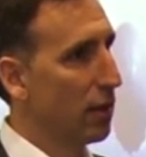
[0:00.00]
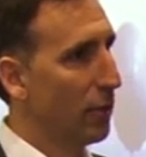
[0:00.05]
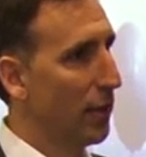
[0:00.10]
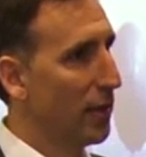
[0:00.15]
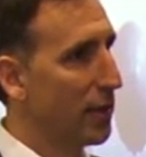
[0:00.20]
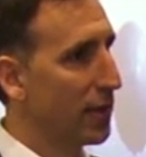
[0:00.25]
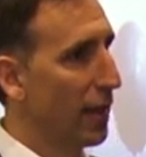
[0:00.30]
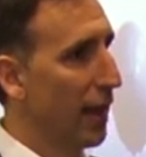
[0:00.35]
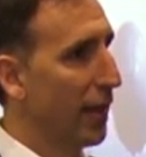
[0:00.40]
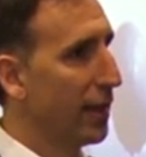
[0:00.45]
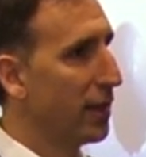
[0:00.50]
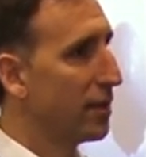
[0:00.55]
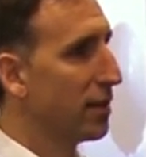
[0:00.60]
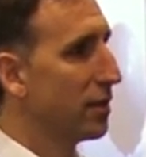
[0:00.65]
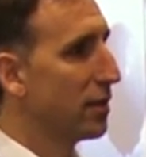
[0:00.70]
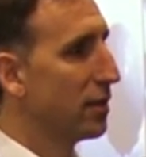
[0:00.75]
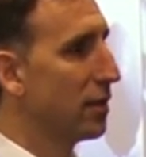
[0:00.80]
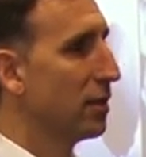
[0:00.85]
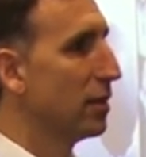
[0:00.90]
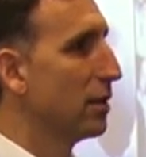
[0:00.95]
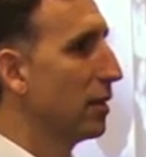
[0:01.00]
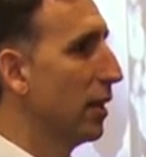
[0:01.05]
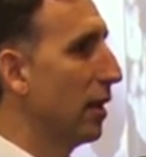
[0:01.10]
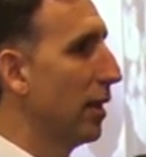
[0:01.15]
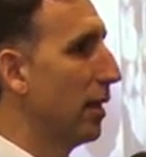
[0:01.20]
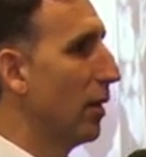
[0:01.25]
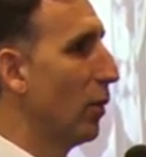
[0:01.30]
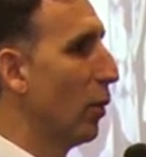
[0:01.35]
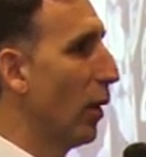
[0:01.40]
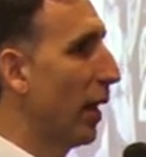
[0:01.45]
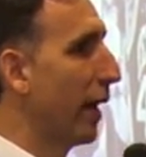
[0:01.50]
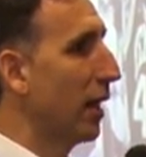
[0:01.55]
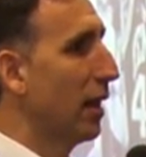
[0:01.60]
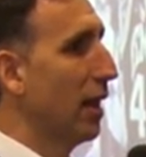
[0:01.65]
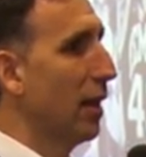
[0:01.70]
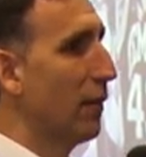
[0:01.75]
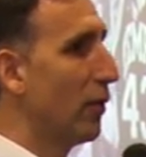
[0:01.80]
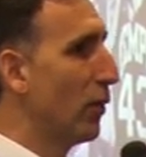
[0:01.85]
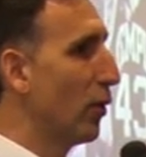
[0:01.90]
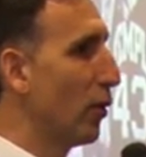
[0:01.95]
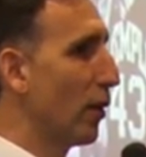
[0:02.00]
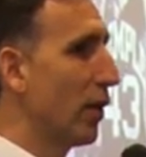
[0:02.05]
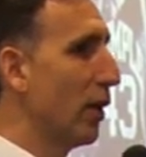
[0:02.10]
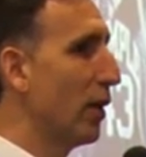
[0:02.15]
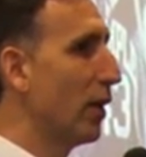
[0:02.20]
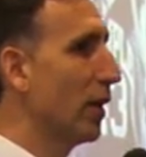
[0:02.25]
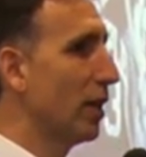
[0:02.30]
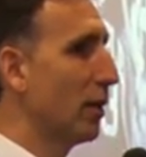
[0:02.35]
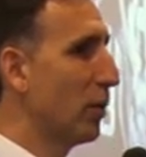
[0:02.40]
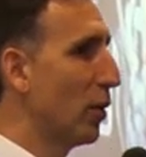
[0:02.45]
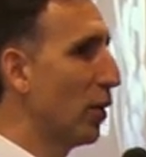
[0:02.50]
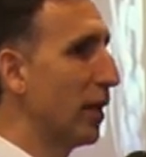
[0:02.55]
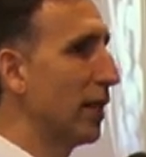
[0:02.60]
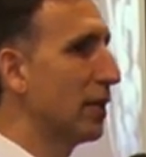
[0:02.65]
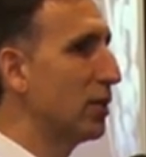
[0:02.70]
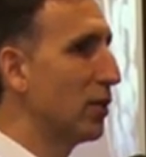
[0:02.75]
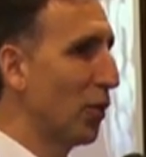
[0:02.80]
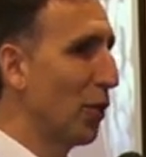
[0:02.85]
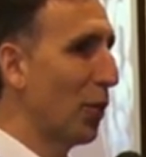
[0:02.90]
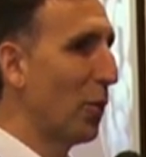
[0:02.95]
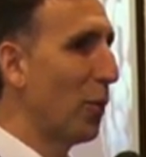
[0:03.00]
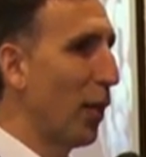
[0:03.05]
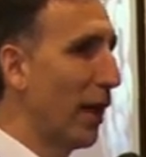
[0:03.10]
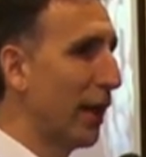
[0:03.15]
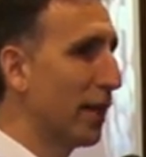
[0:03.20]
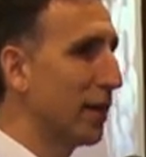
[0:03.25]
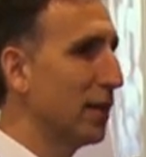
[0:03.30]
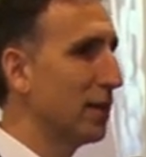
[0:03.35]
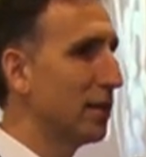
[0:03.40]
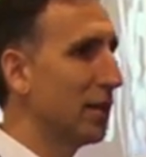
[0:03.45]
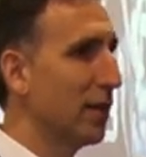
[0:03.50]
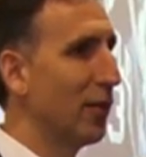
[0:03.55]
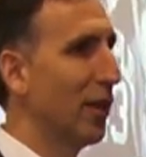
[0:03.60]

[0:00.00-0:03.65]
Besides waking up 4:30 in the morning to go to practice,